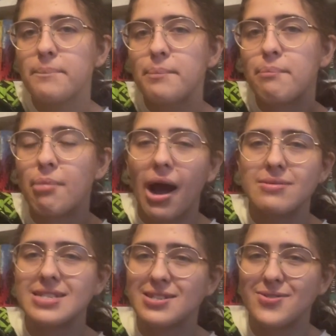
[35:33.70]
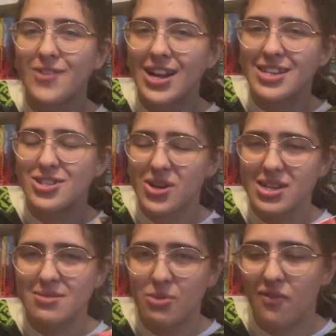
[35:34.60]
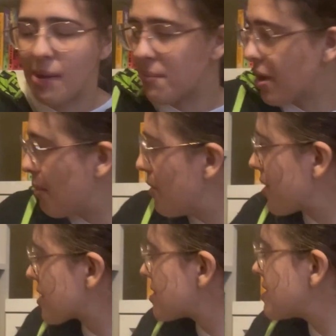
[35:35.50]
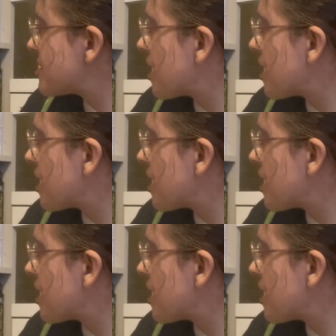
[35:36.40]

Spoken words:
but I'm still ready to try some more vampire books.